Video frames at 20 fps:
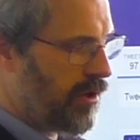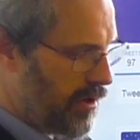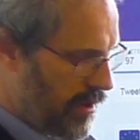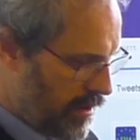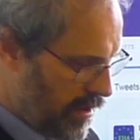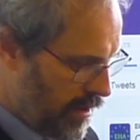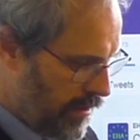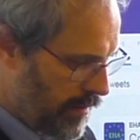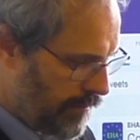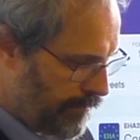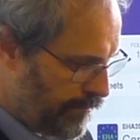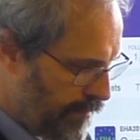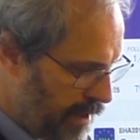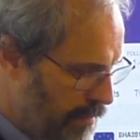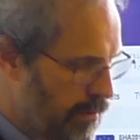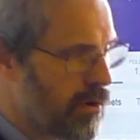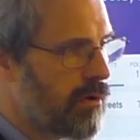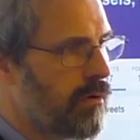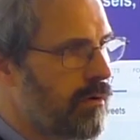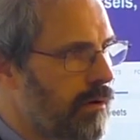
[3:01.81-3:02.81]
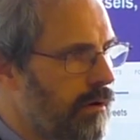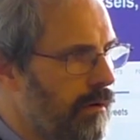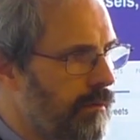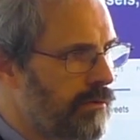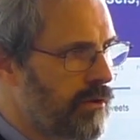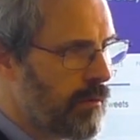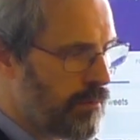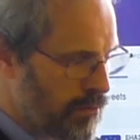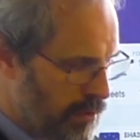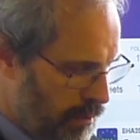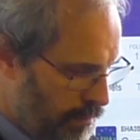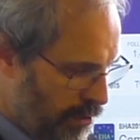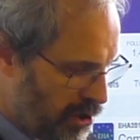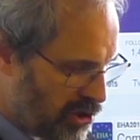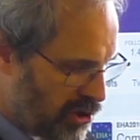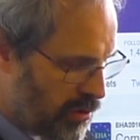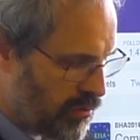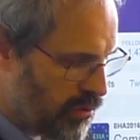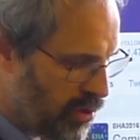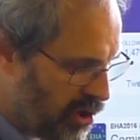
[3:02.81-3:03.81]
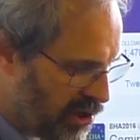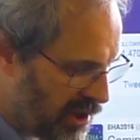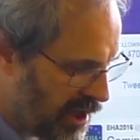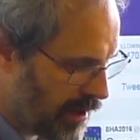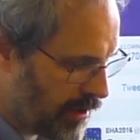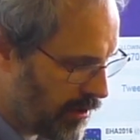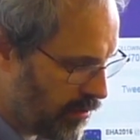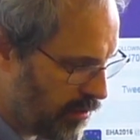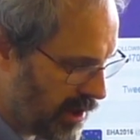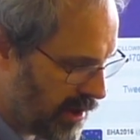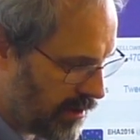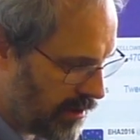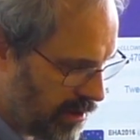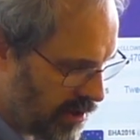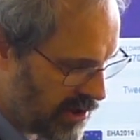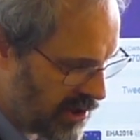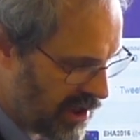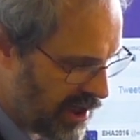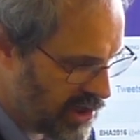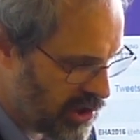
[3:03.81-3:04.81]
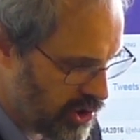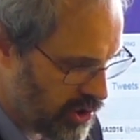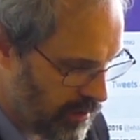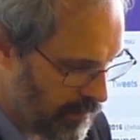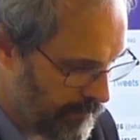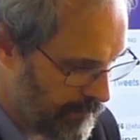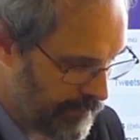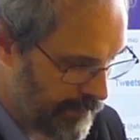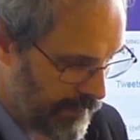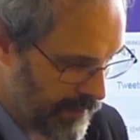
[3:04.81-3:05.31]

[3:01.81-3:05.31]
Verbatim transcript: the people, the, the person working with uh, Sergio